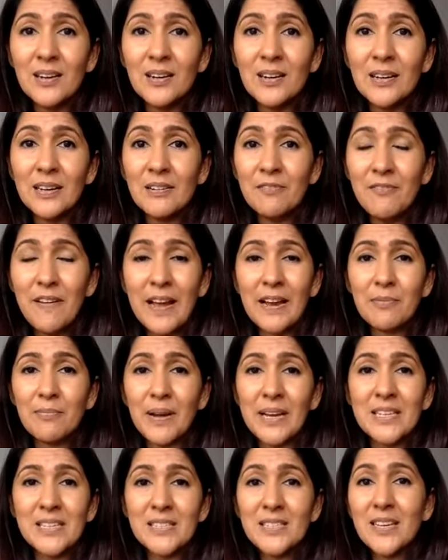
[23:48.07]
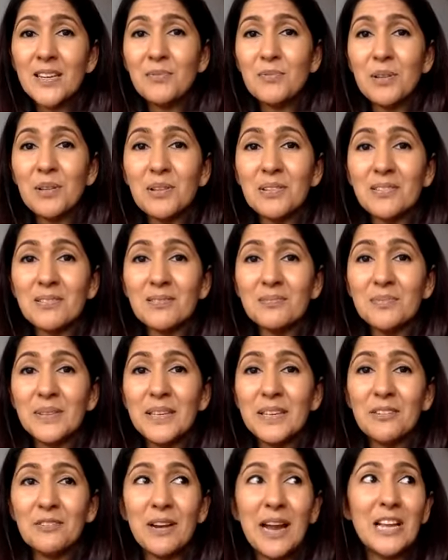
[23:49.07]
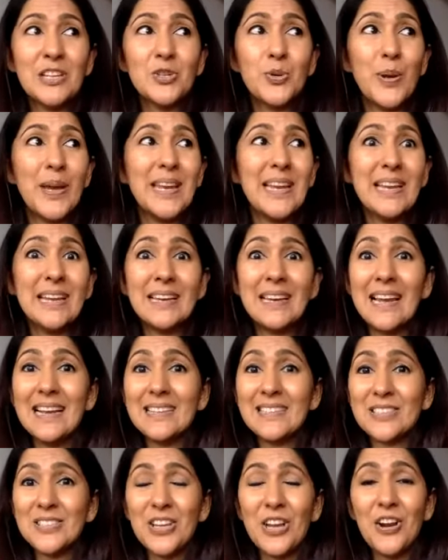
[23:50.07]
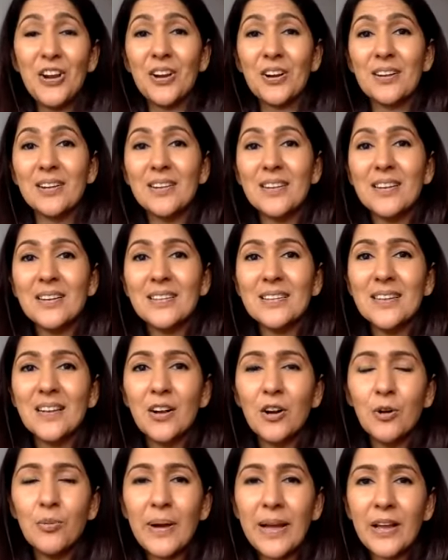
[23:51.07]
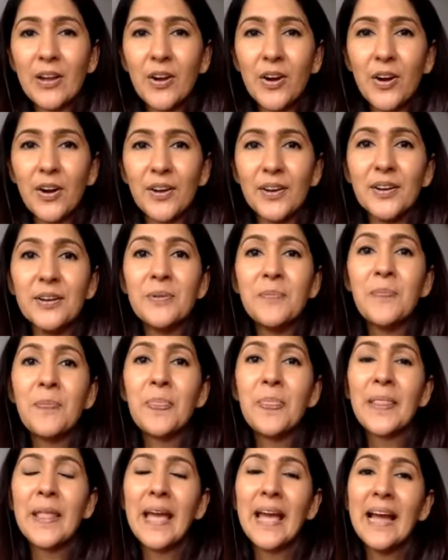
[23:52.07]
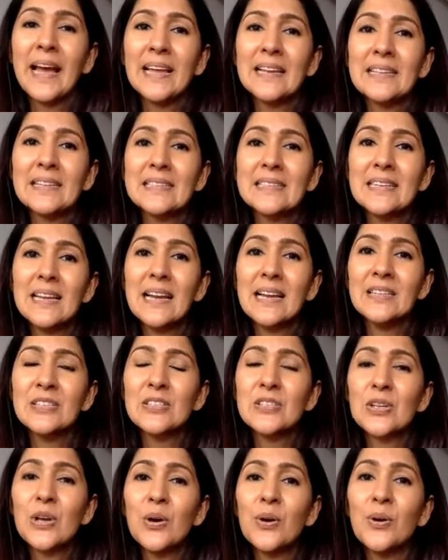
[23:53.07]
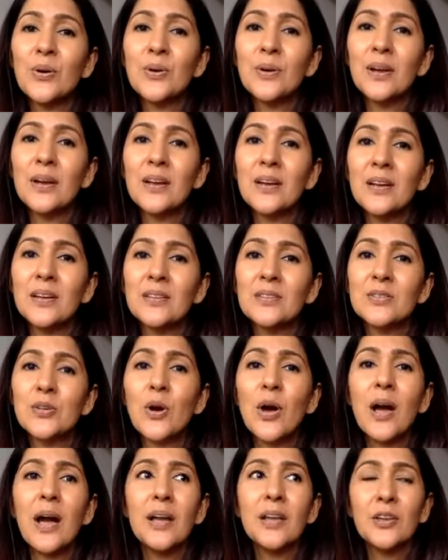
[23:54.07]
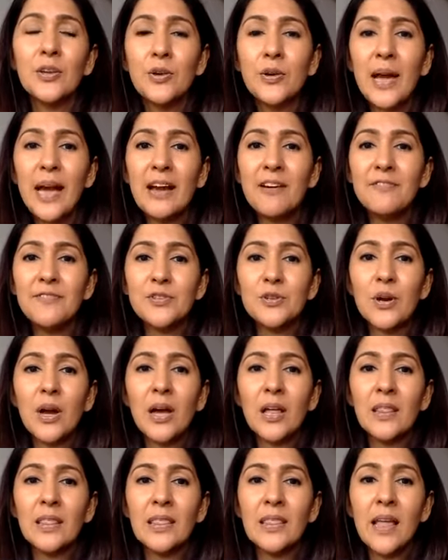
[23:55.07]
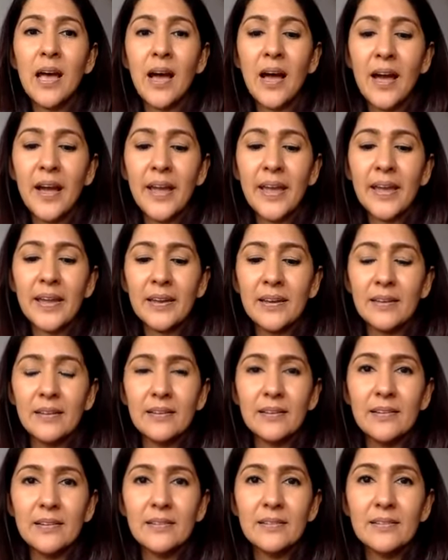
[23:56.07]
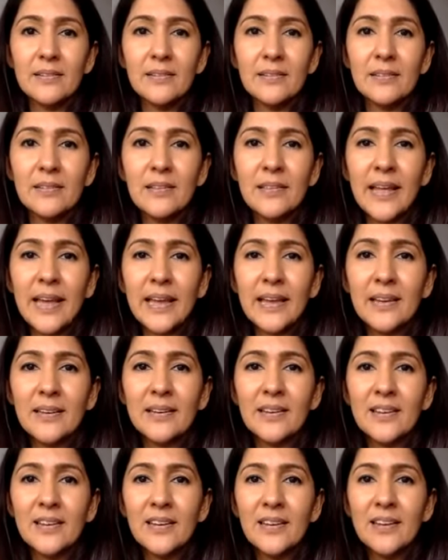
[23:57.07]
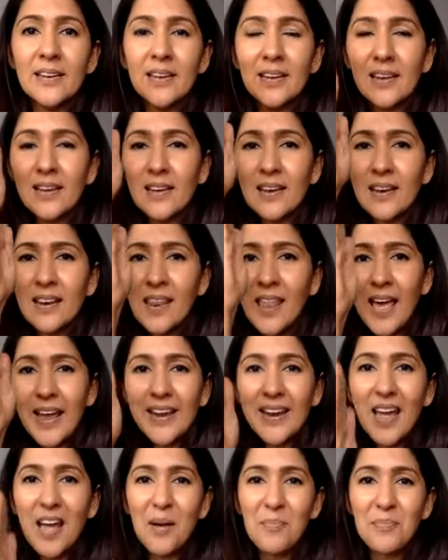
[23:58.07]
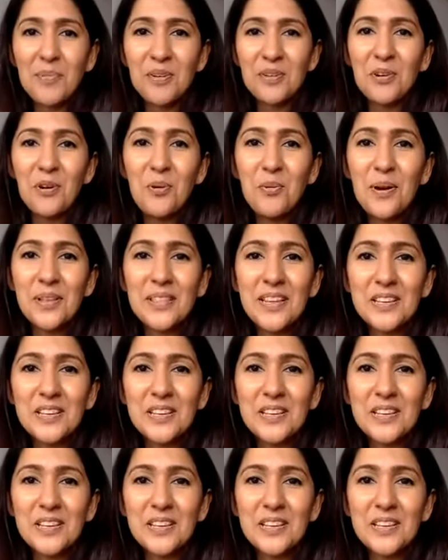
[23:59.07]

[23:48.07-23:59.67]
In fact, my son will be graduating next year. Oh my God. And so you have to align, like, line up, when they